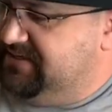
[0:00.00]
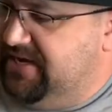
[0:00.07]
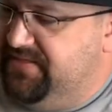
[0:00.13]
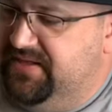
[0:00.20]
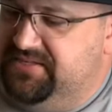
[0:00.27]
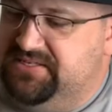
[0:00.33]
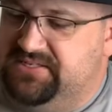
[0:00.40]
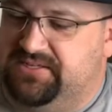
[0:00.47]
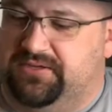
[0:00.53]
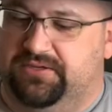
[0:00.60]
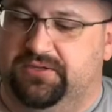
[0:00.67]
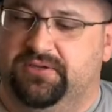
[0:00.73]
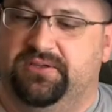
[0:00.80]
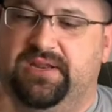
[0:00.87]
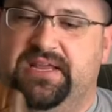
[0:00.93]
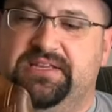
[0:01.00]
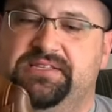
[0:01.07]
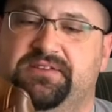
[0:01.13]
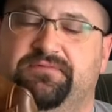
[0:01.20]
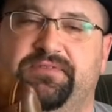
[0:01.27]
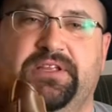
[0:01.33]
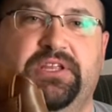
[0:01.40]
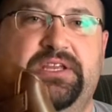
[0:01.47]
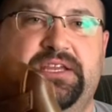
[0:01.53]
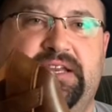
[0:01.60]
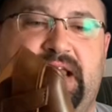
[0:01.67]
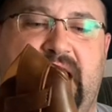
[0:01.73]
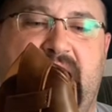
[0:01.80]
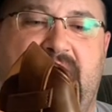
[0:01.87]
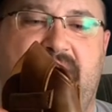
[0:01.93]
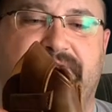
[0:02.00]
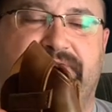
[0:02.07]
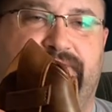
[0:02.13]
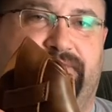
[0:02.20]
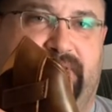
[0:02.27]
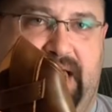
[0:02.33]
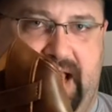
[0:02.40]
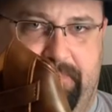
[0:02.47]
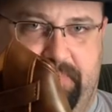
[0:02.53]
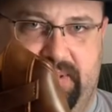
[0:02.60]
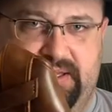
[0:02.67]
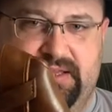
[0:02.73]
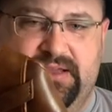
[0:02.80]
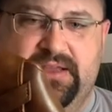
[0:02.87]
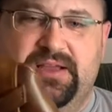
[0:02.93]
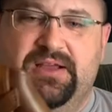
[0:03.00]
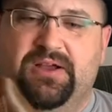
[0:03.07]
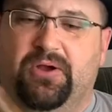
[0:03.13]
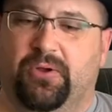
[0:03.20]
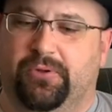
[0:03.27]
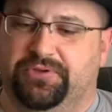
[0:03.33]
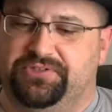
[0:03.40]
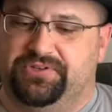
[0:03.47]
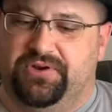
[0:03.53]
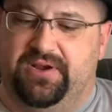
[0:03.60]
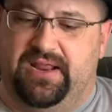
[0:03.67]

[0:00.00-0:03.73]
and this is called a civilian half flap holster.